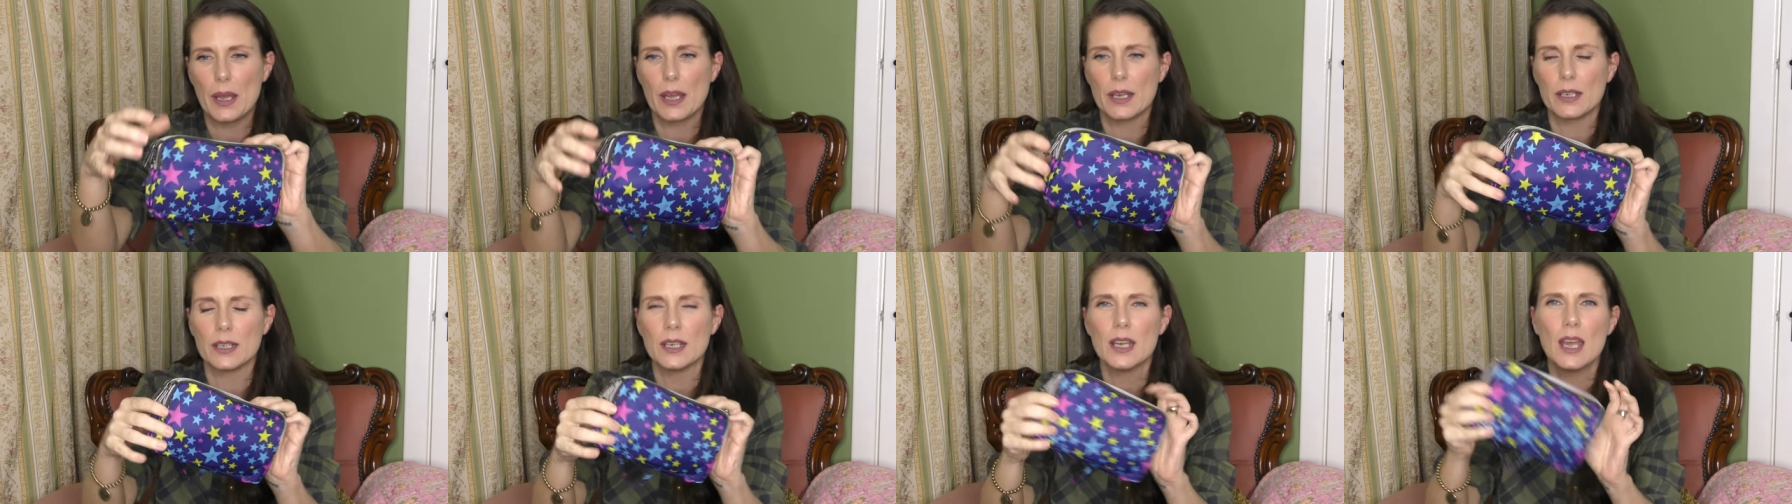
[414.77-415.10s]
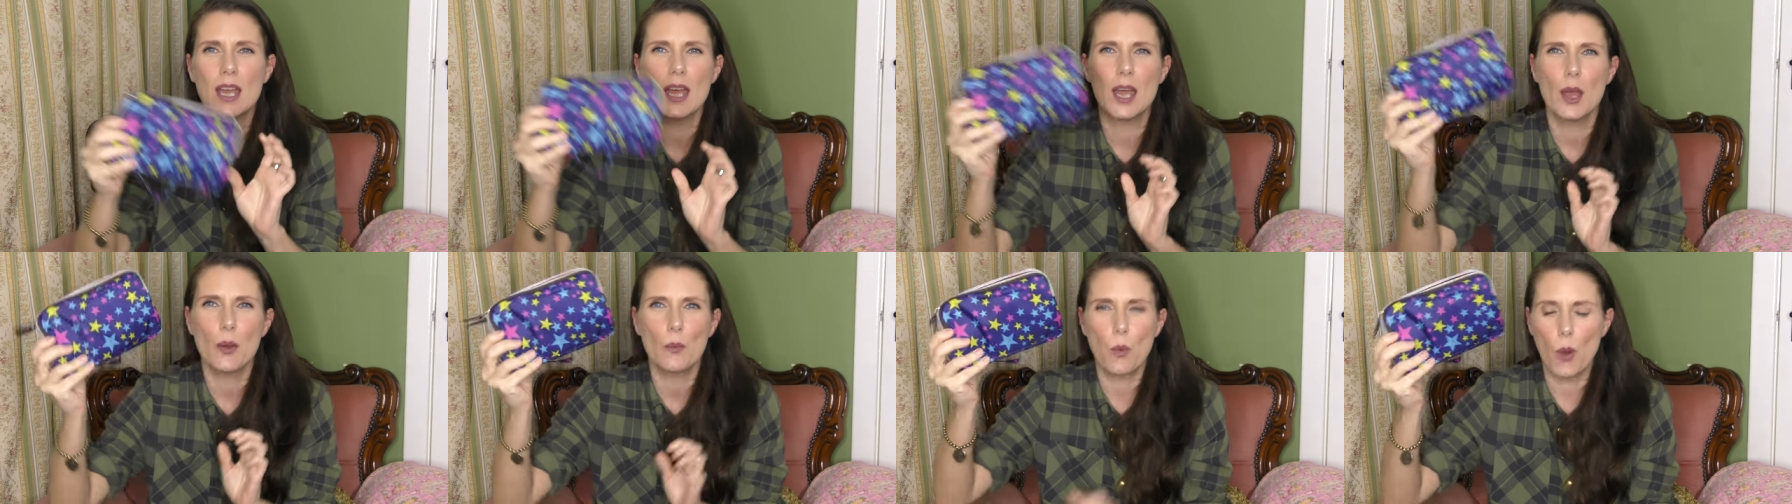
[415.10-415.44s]
and
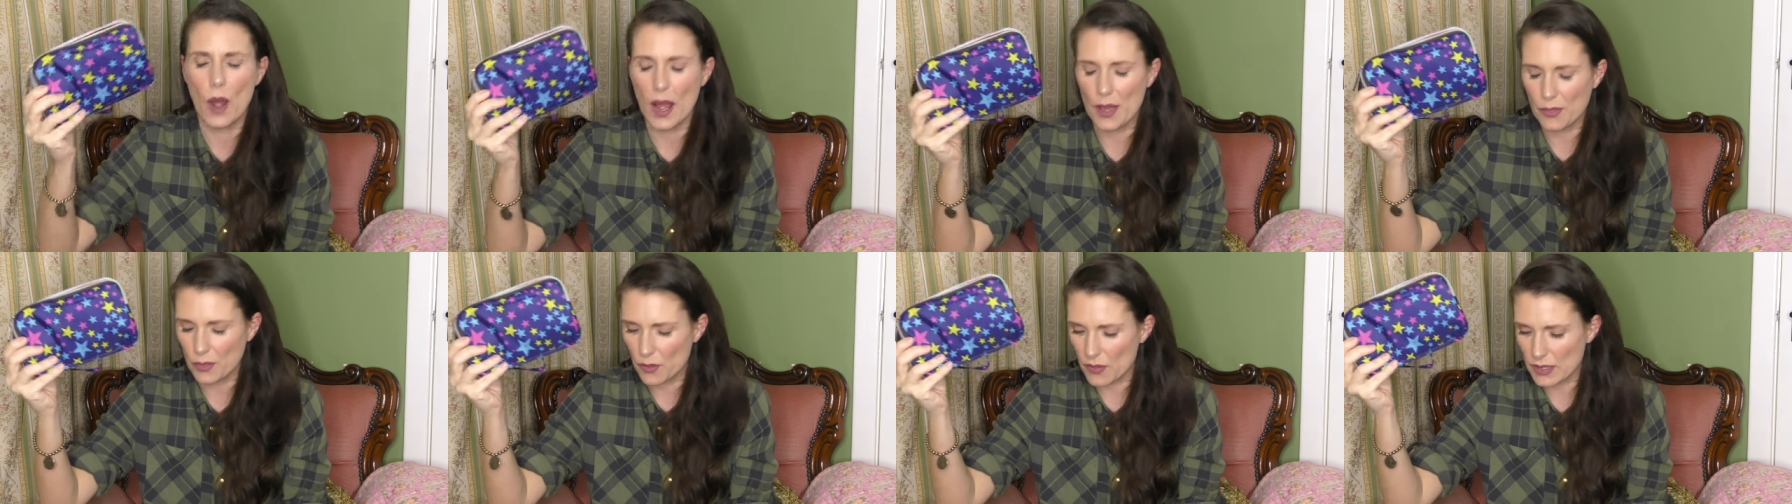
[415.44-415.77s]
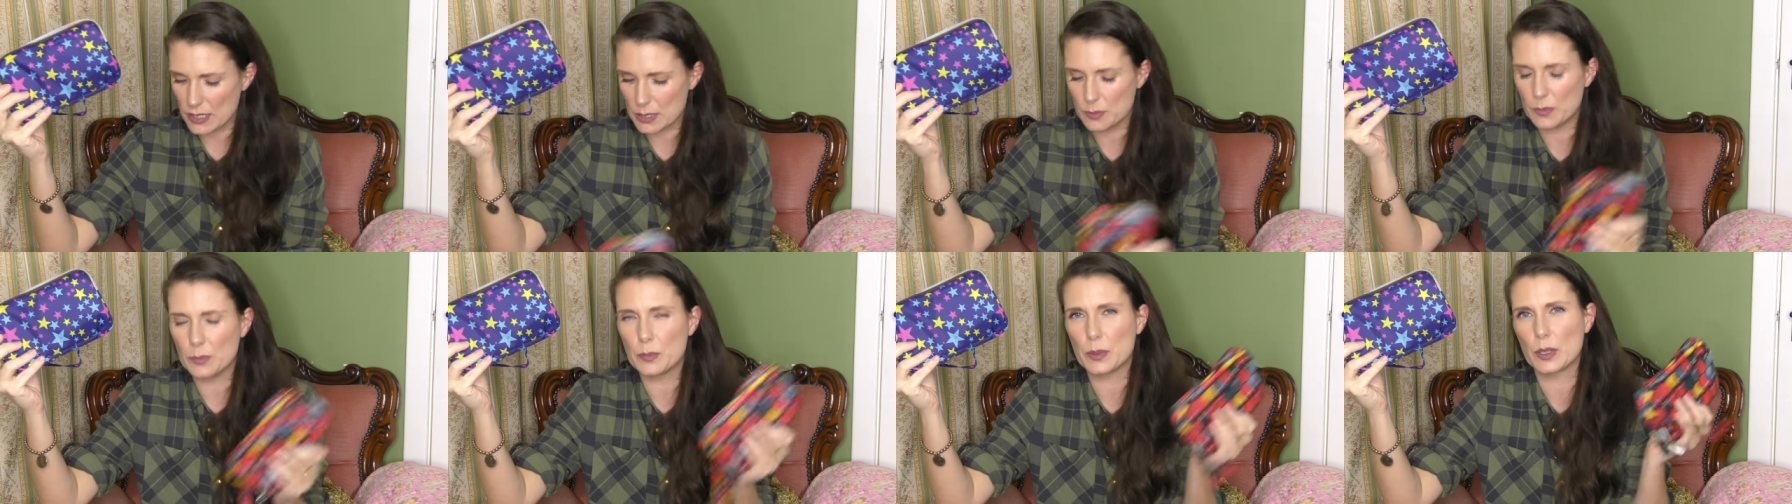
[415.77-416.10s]
what I thought
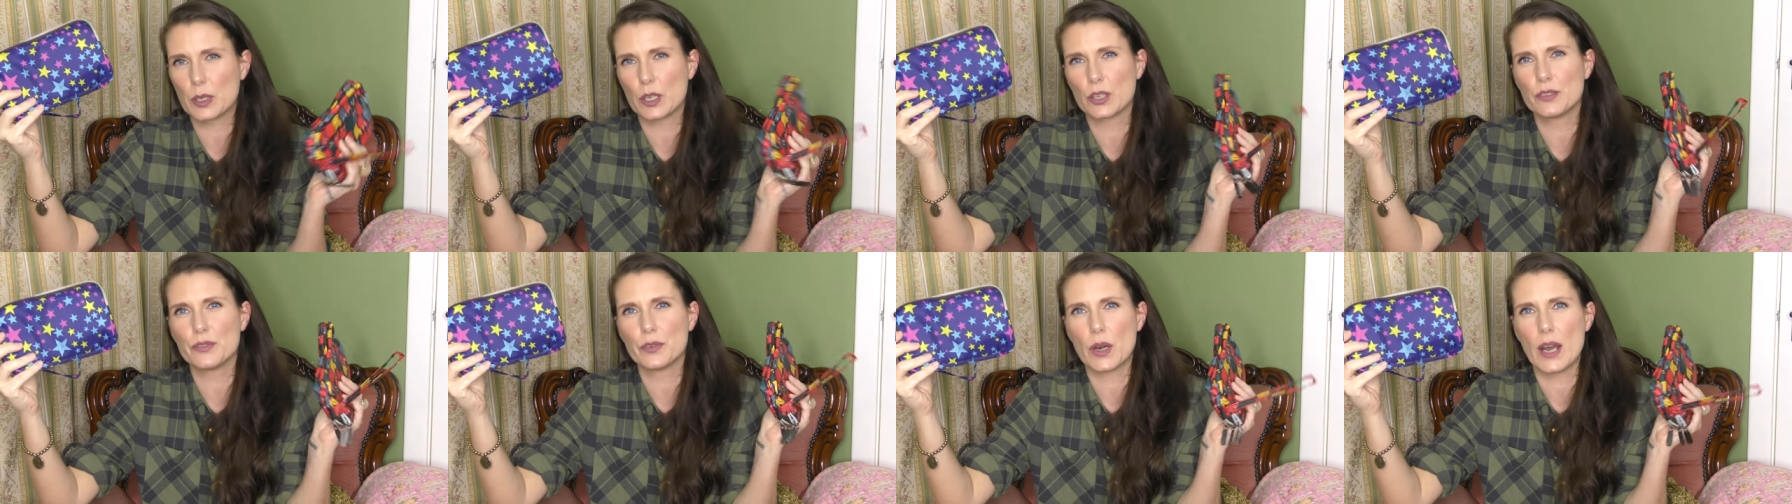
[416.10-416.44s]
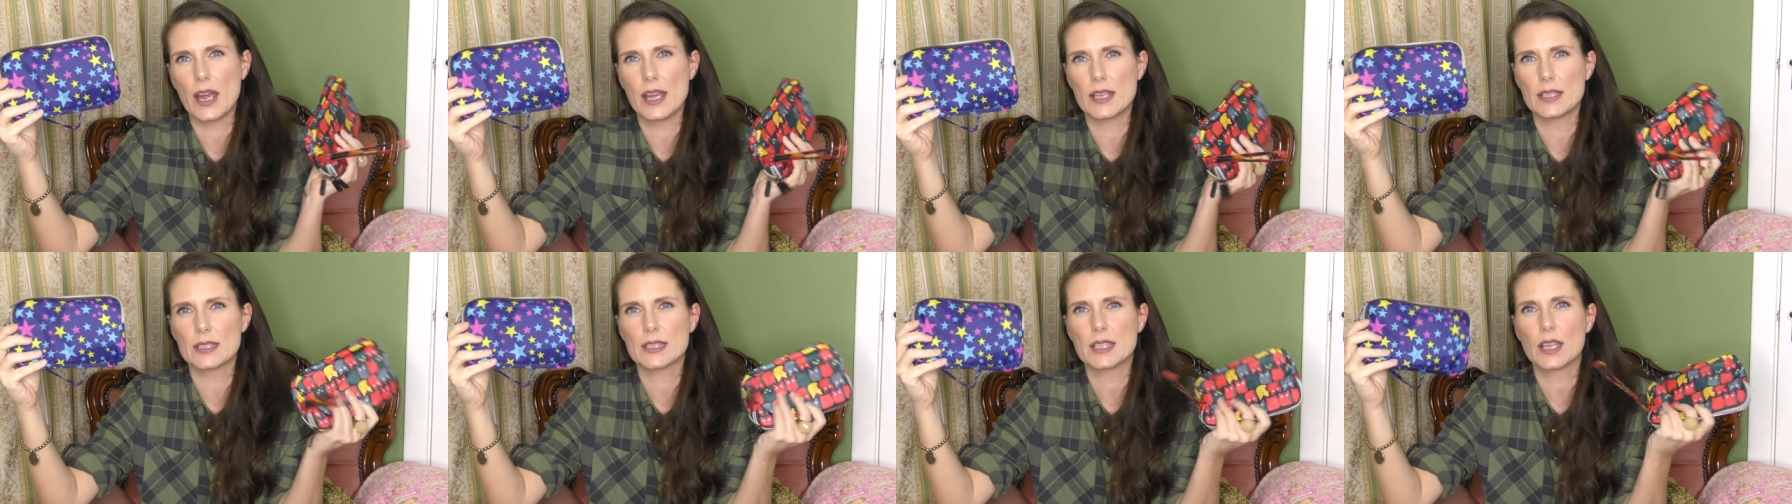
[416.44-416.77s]
this would be good for
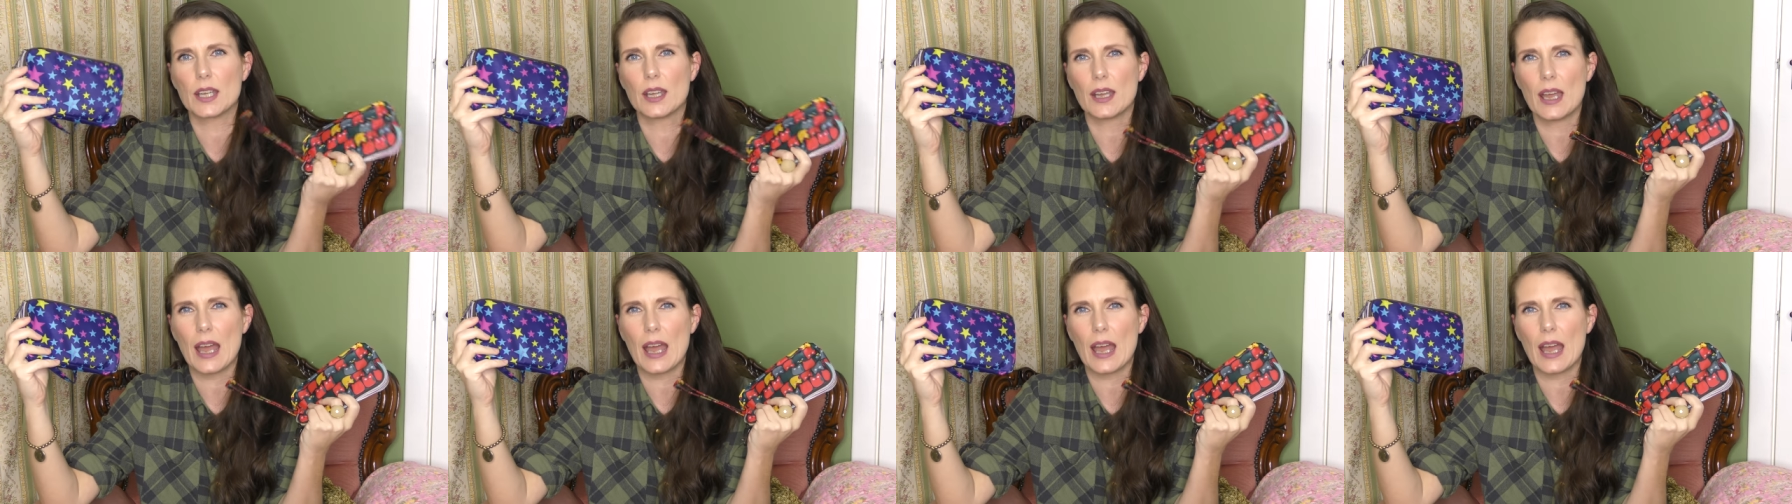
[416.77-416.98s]
is,